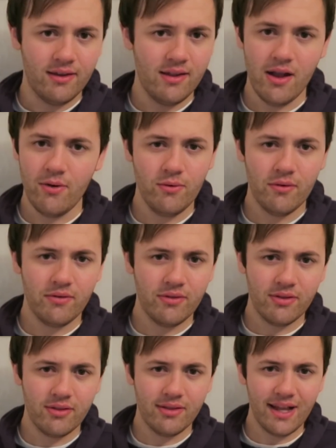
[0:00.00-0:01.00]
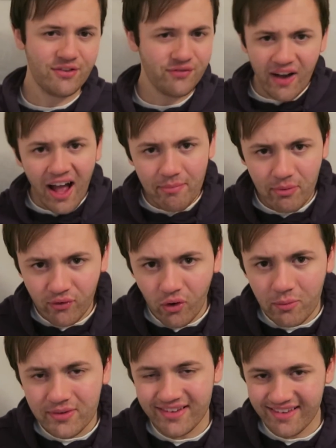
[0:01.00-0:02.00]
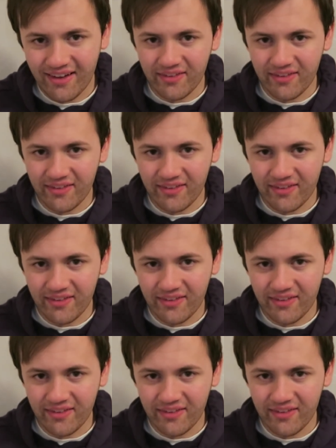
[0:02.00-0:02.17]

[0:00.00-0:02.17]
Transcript: You know, that's five performances